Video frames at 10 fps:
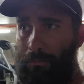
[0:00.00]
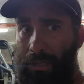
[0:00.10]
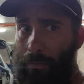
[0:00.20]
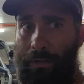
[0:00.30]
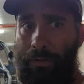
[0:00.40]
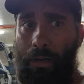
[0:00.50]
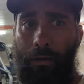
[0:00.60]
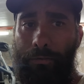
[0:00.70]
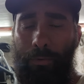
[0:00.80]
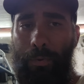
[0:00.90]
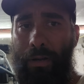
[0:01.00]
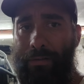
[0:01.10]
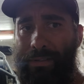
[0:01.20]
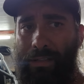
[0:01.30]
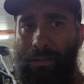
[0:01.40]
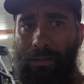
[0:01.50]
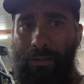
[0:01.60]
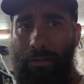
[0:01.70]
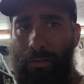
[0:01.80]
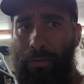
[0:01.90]
maybe even 100 foot-pounds than
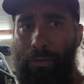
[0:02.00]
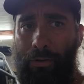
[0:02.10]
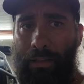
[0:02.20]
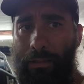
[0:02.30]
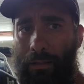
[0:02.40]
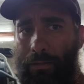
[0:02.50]
the 30 that